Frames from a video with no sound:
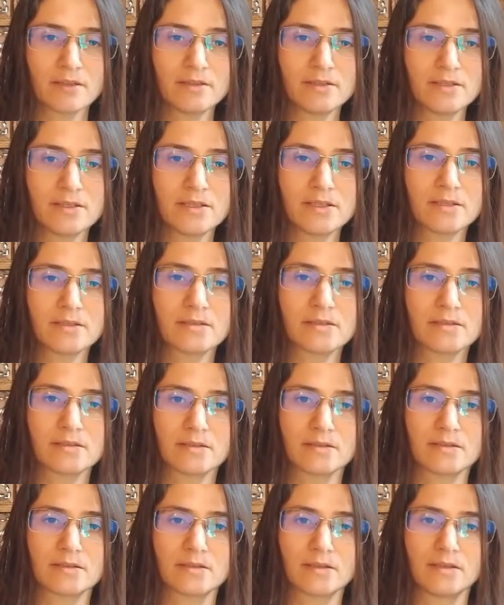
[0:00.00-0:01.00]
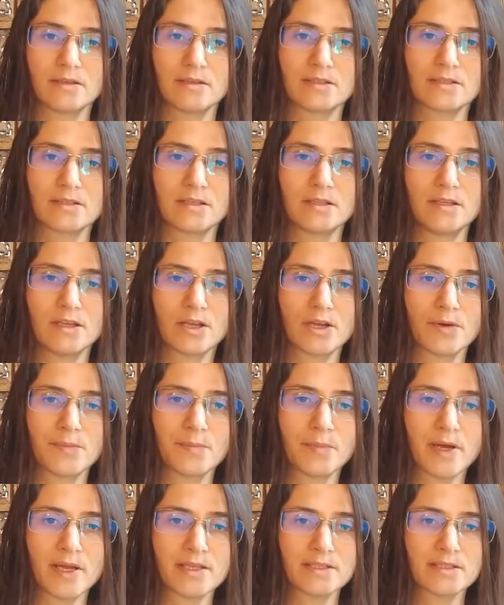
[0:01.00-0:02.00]
This study
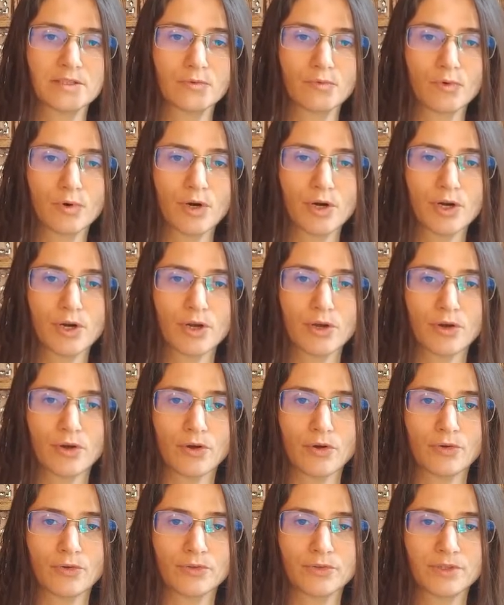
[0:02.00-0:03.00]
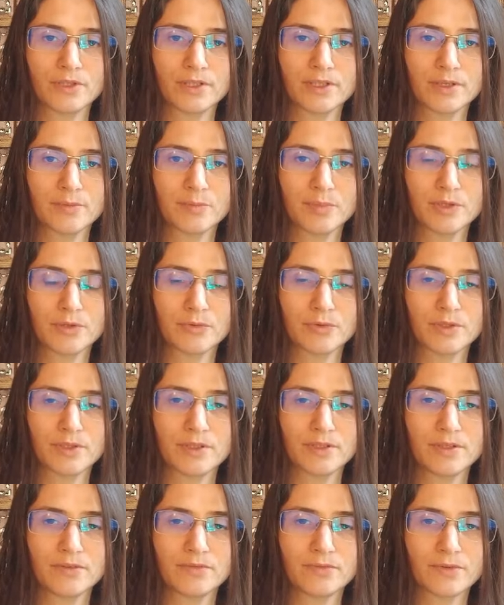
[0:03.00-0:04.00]
combines the work on the link
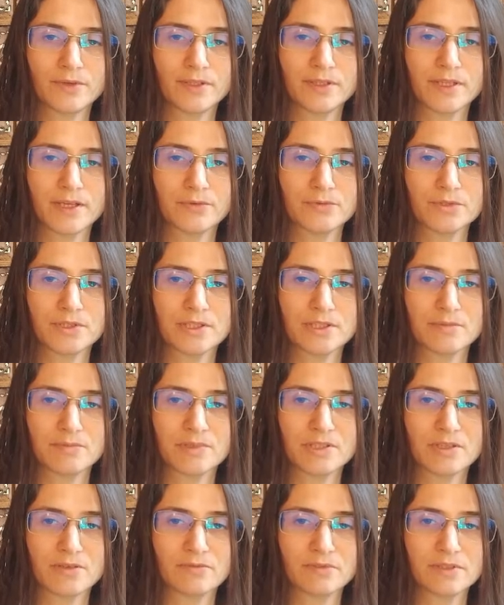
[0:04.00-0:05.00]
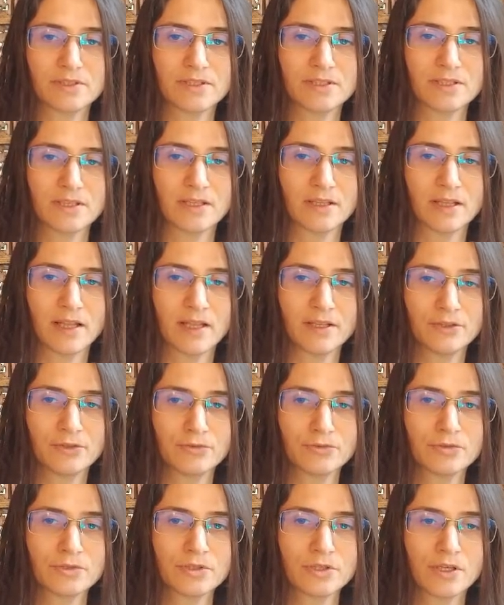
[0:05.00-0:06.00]
between different ecosystem services and land
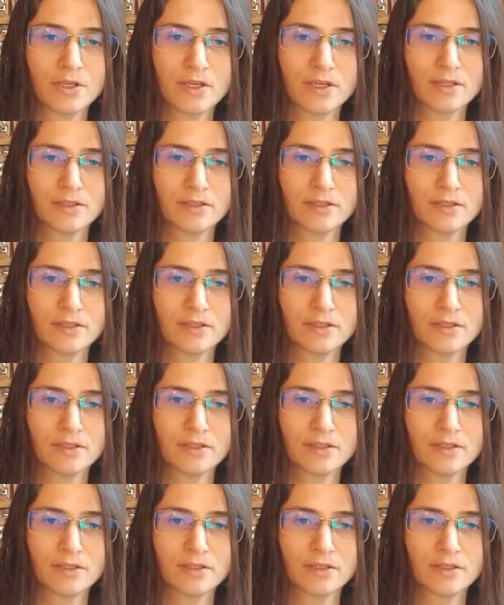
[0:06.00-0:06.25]
use,